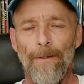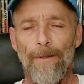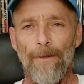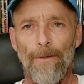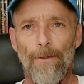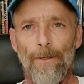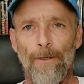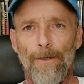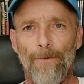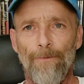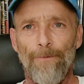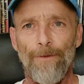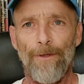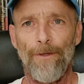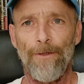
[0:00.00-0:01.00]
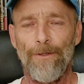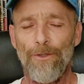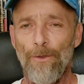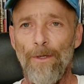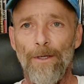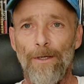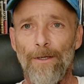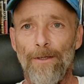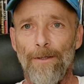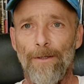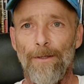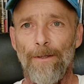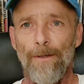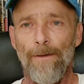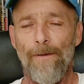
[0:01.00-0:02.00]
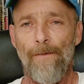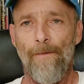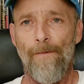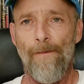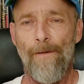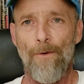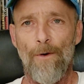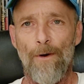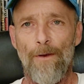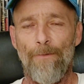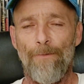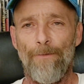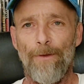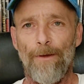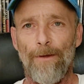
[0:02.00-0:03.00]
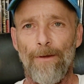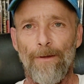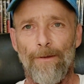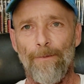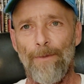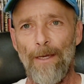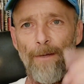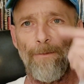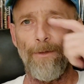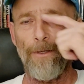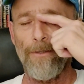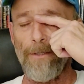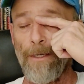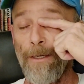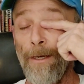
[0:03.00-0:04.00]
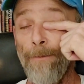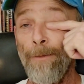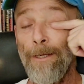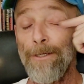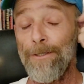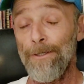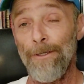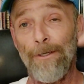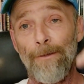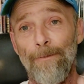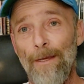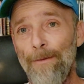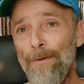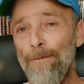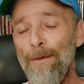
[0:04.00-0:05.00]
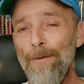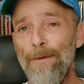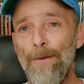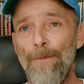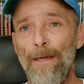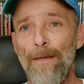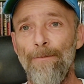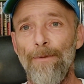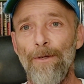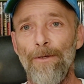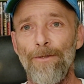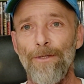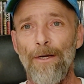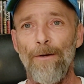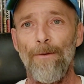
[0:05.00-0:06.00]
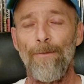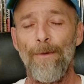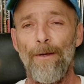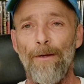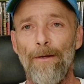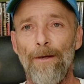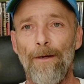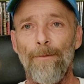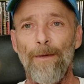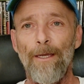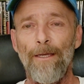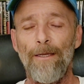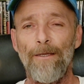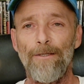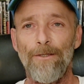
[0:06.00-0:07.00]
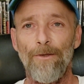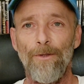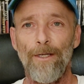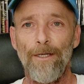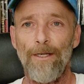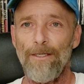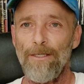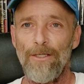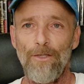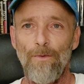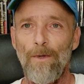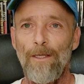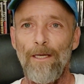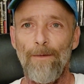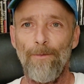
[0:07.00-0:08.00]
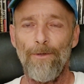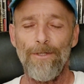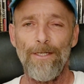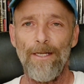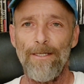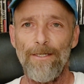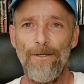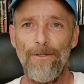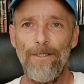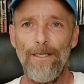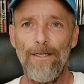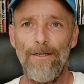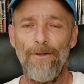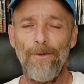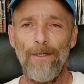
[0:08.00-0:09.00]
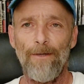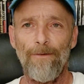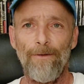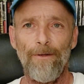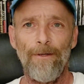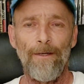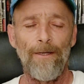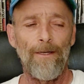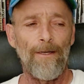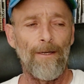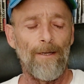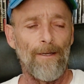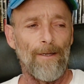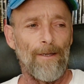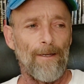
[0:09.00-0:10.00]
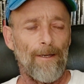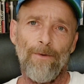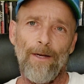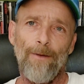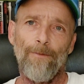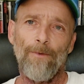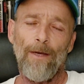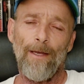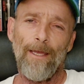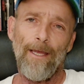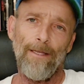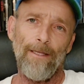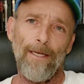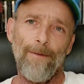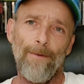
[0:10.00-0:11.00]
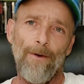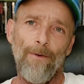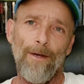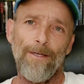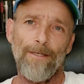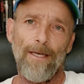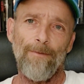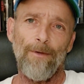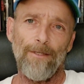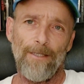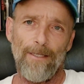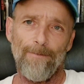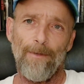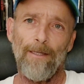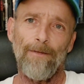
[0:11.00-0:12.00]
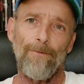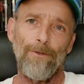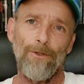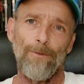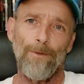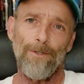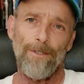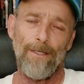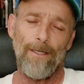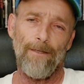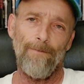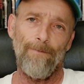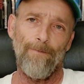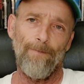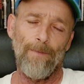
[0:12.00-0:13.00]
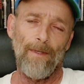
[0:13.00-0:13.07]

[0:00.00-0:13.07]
or if they're shrunk, or if the pain pills. I'm not sure. Maybe the pain pills are making it so that it doesn't swell up or it's not as irritated or whatever. When I can't lay on my right side because that's my liver tumor side.